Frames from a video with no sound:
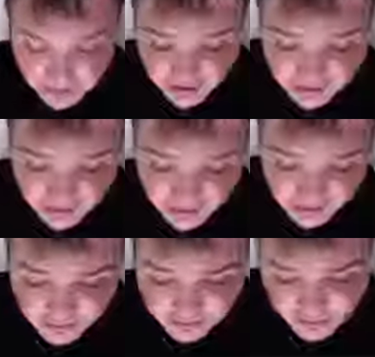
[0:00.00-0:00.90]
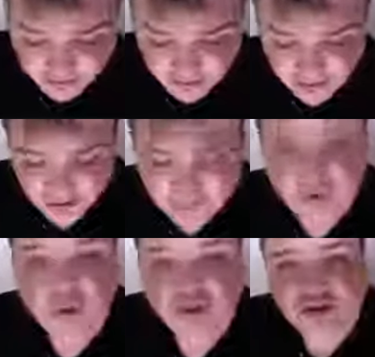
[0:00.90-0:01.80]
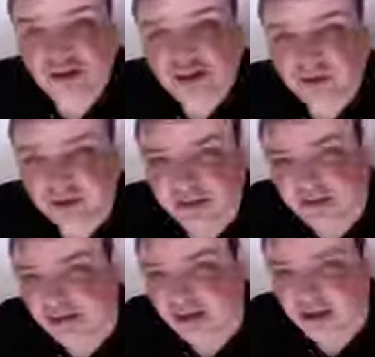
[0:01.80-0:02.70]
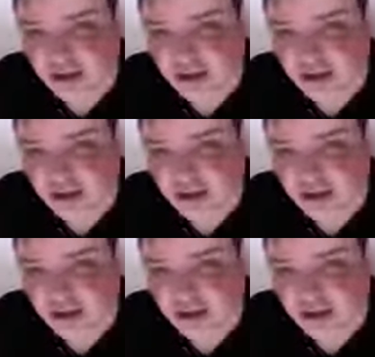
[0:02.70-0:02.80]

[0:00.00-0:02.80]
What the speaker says: playing with that today. And, of course, Netflix.